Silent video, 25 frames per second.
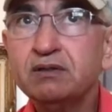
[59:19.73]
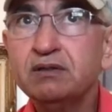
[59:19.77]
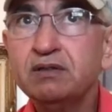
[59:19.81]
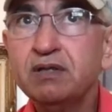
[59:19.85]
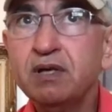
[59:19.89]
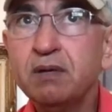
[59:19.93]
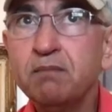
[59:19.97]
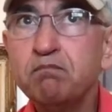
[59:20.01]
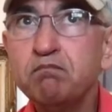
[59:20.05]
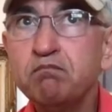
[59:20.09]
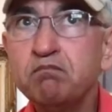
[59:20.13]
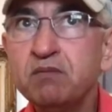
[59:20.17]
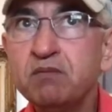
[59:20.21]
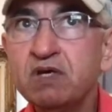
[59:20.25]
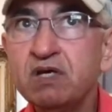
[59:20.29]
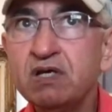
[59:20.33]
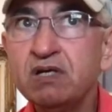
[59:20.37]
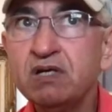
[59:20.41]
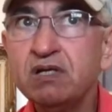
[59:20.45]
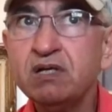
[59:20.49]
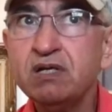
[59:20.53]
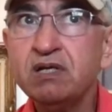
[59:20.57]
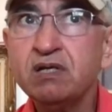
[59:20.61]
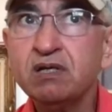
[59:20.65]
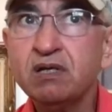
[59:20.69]
the
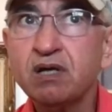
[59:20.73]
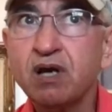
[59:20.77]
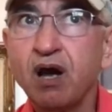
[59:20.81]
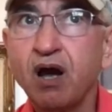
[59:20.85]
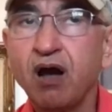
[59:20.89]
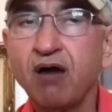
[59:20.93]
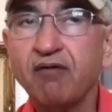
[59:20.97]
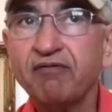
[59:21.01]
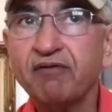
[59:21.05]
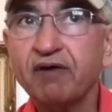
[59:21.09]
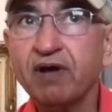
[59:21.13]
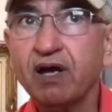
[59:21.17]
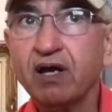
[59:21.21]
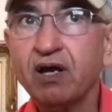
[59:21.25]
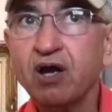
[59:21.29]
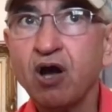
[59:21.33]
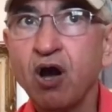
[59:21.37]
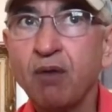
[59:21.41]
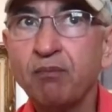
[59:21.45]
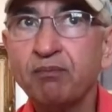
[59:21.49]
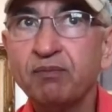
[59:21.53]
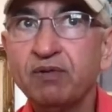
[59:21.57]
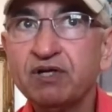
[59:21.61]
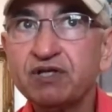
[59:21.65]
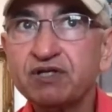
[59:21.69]
meaning of
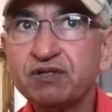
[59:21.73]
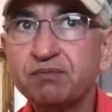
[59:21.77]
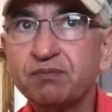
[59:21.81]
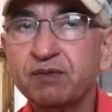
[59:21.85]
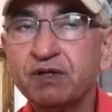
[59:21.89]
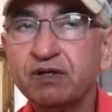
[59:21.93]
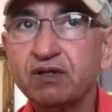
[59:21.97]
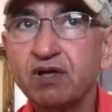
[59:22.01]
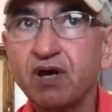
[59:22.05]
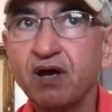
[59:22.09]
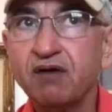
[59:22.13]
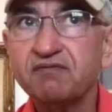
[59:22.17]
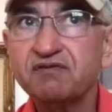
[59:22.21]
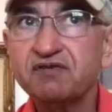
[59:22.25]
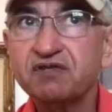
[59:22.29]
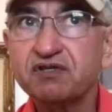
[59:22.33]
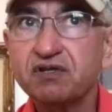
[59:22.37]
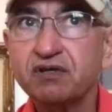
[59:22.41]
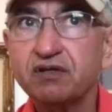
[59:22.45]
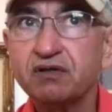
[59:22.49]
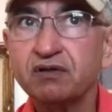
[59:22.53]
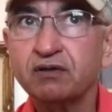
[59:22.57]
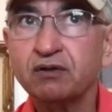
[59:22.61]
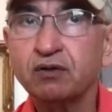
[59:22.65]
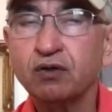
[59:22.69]
accomplishment of
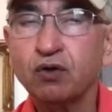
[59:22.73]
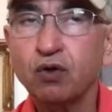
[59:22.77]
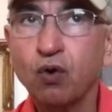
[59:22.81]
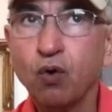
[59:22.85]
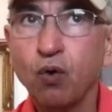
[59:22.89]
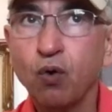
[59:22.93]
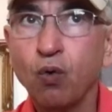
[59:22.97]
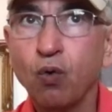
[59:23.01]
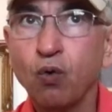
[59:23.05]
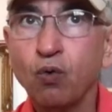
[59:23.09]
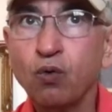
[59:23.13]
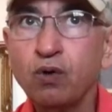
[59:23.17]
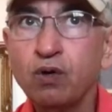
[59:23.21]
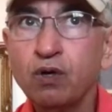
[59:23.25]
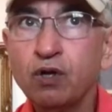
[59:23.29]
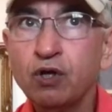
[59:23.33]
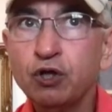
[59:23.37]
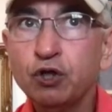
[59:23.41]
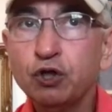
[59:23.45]
certain goal